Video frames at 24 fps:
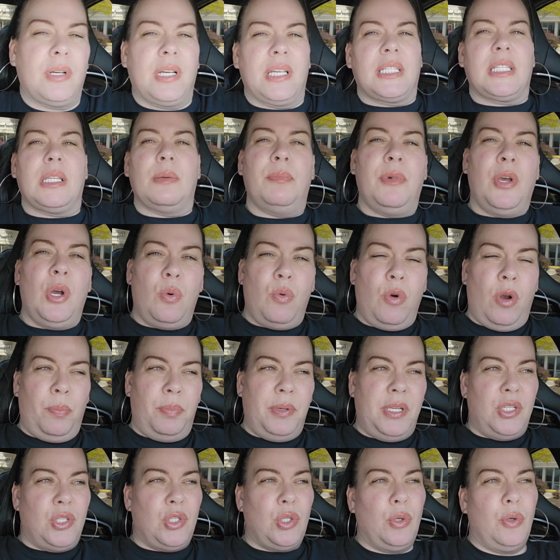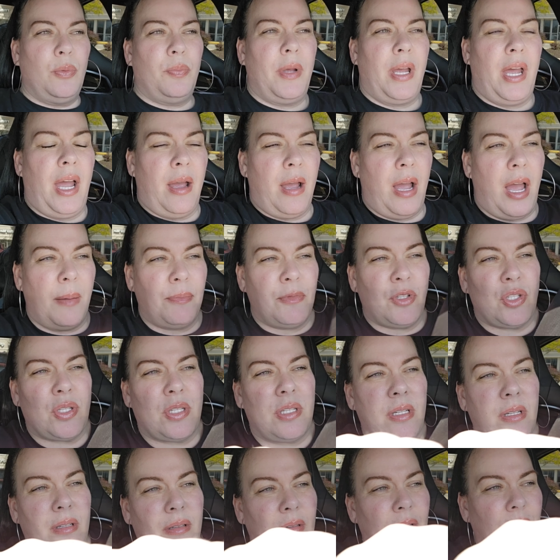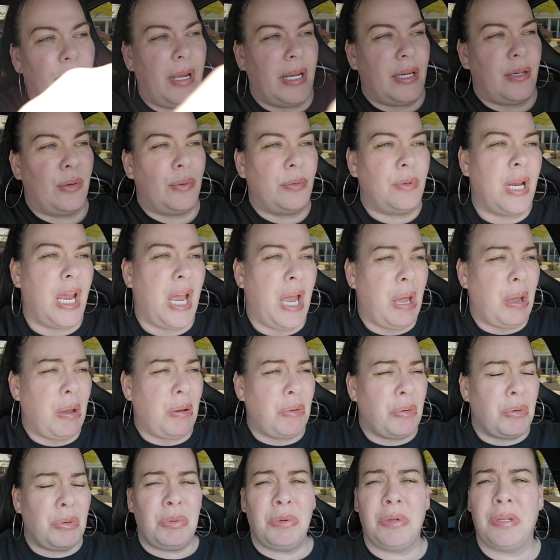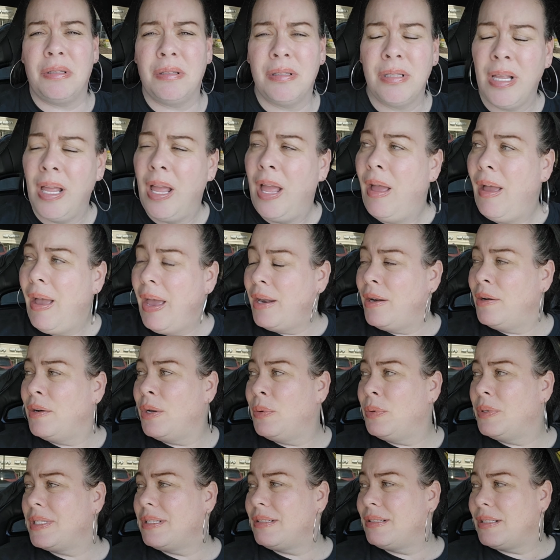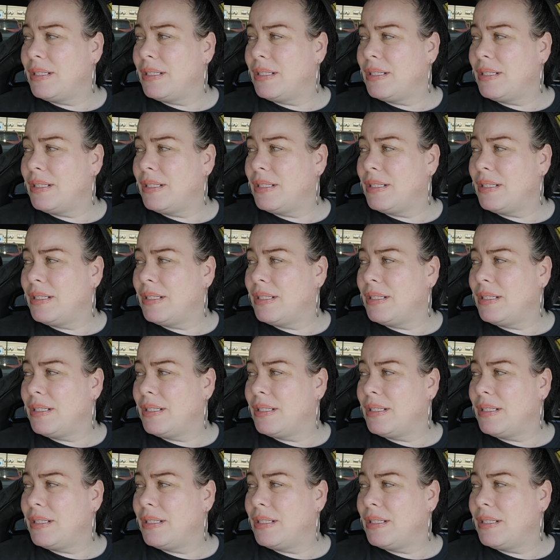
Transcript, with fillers: because the milk won't be too bad. I, am just gonna, oh, I don't know. I don't know what to